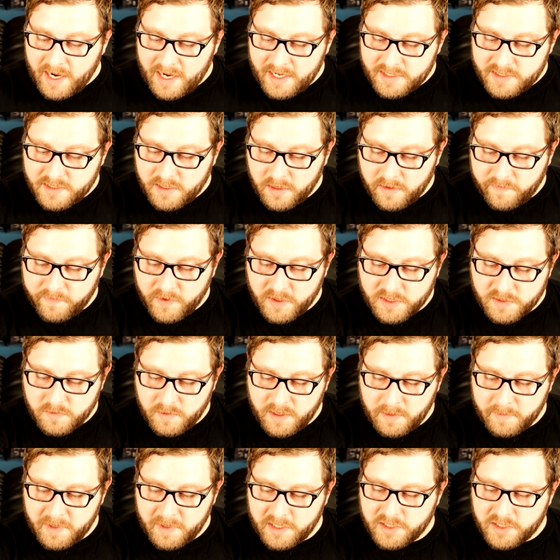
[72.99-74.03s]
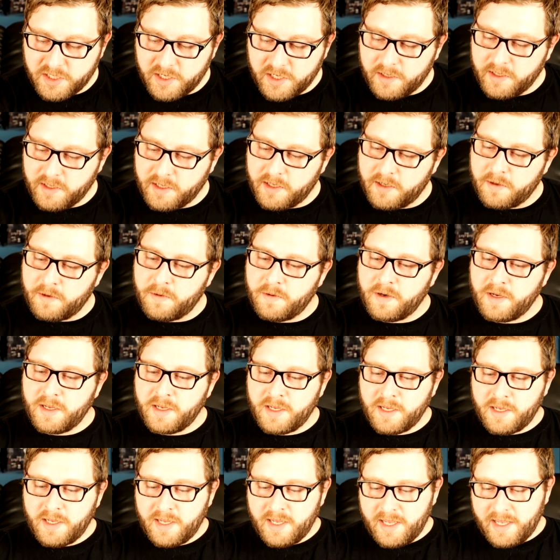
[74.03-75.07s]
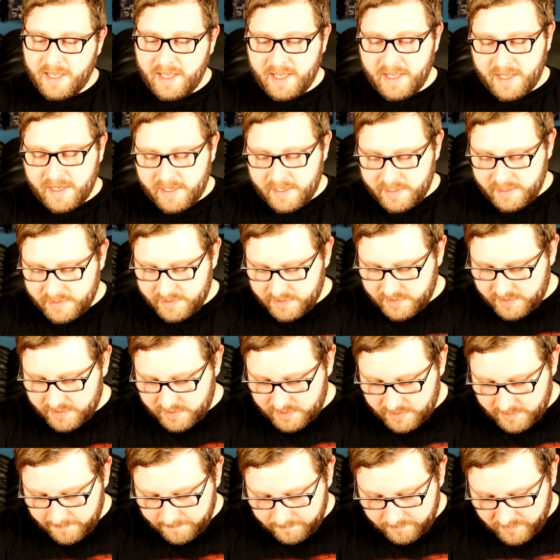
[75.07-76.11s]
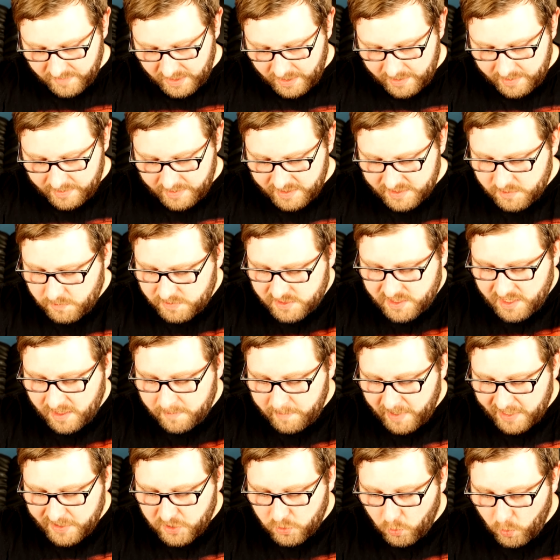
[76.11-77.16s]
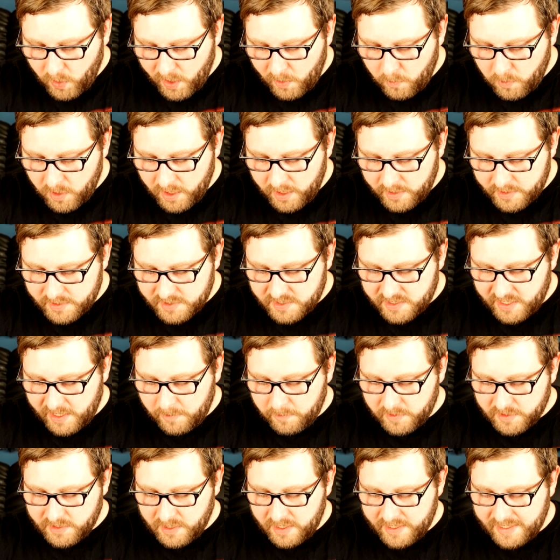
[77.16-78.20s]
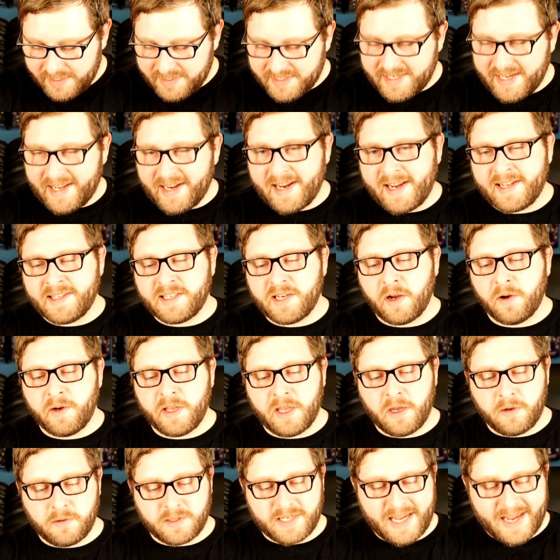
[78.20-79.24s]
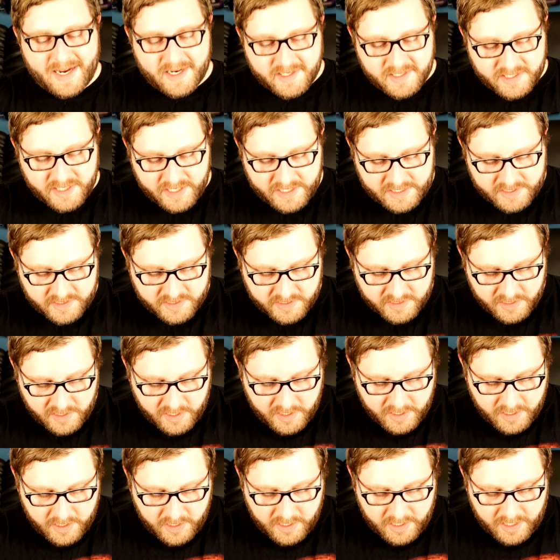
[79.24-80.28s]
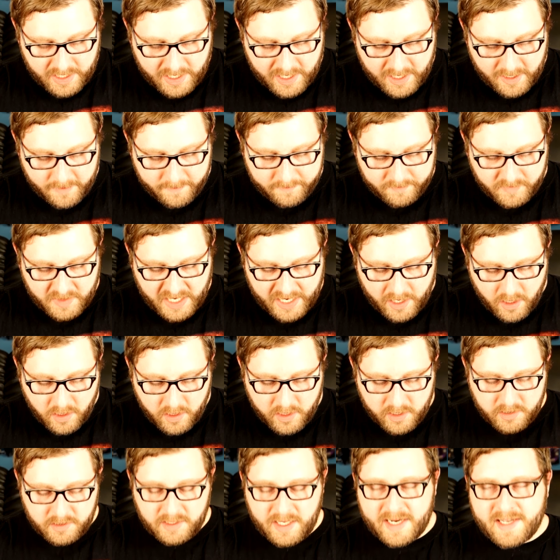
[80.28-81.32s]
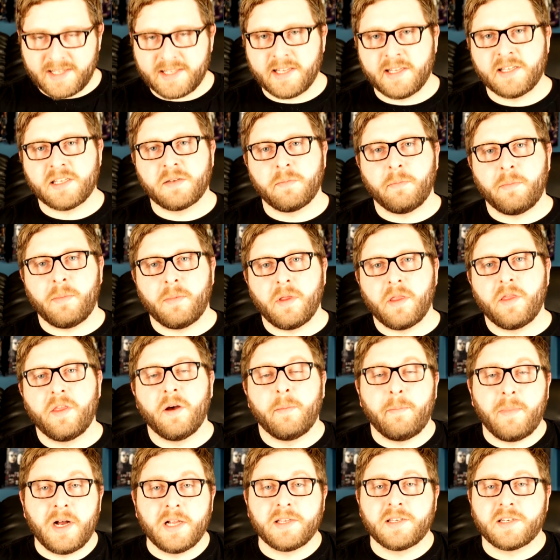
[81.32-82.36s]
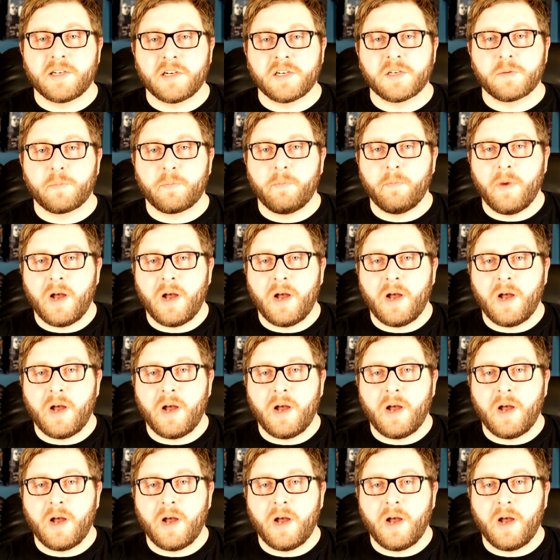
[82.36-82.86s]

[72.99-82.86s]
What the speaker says: So the first one I'm going to show you is, this was done by Toy Works. They were done in San Antonio, Texas. They are a licensed the Munsters